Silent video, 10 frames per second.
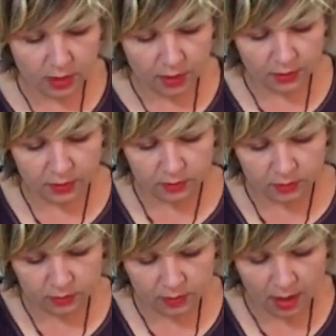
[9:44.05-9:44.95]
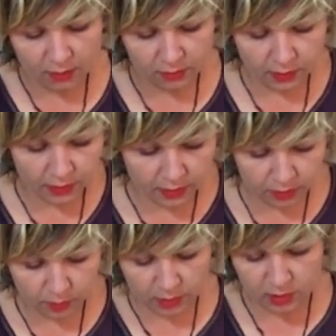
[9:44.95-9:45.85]
nothing.
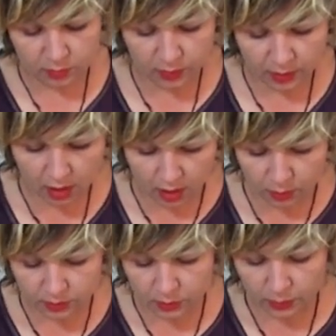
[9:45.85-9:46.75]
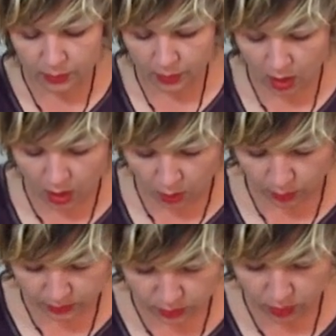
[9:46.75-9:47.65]
Everything must be covered with
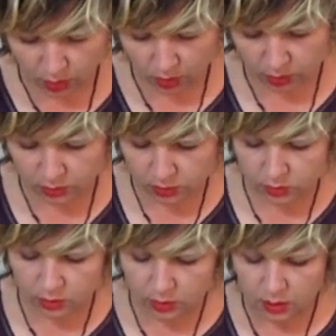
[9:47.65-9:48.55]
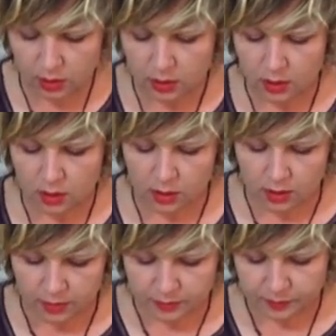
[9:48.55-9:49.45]
our sauce.
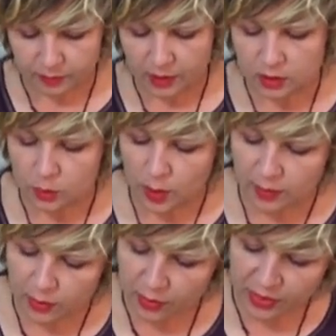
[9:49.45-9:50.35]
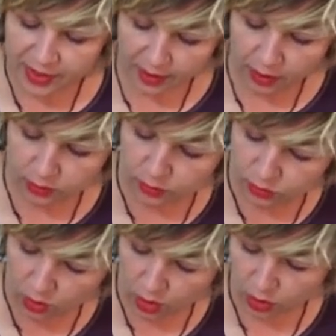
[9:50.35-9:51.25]
It's very thick
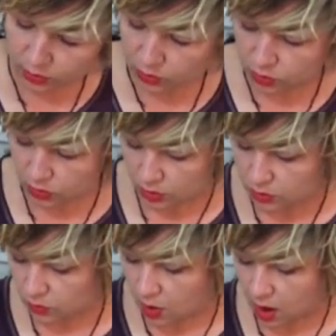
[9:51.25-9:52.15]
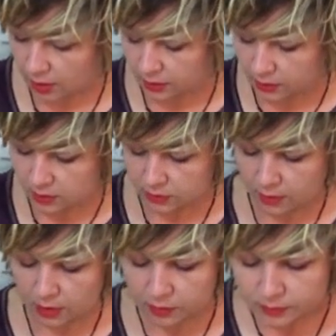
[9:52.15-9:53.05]
sauce. It's not runny. It
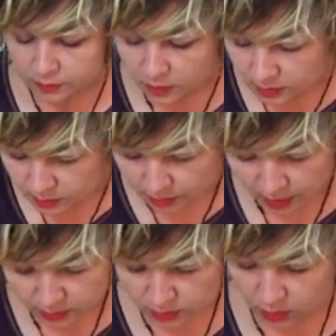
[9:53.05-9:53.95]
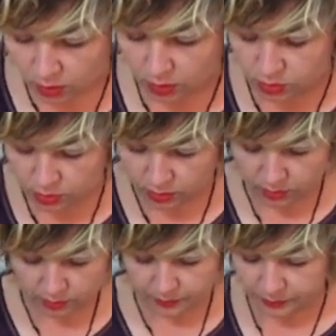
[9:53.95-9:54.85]
smells
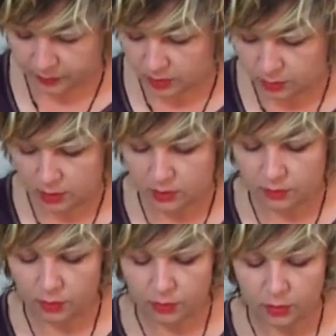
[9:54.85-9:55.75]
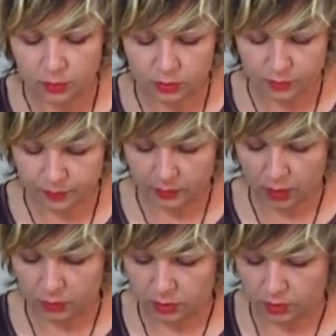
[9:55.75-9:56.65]
gorgeous. It smells very good.
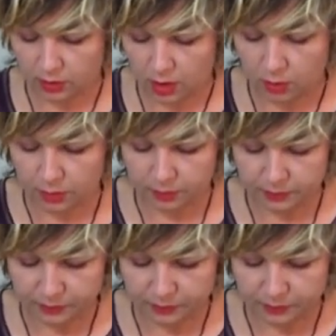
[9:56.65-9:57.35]
I'll water now.